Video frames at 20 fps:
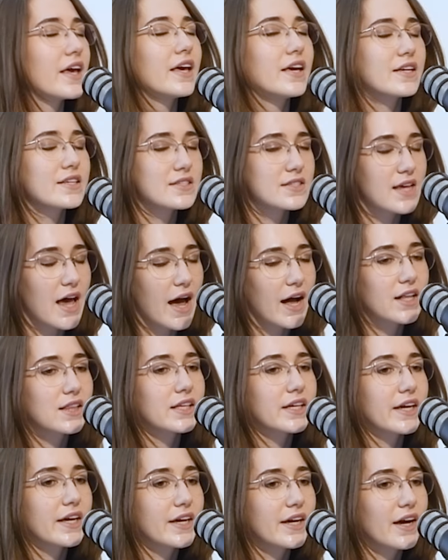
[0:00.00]

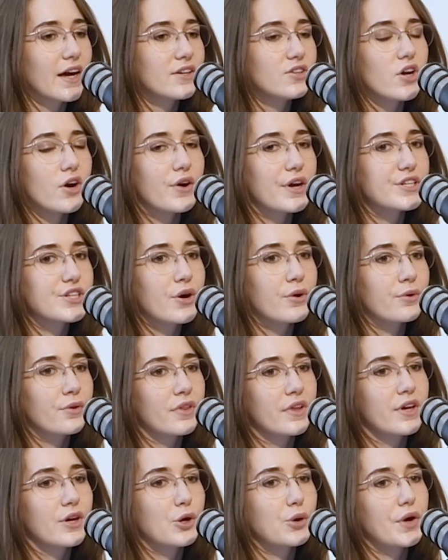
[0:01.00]
Exactly. No, I
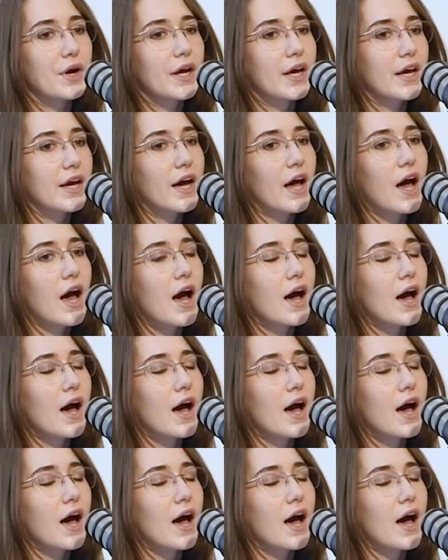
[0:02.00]
totally agree.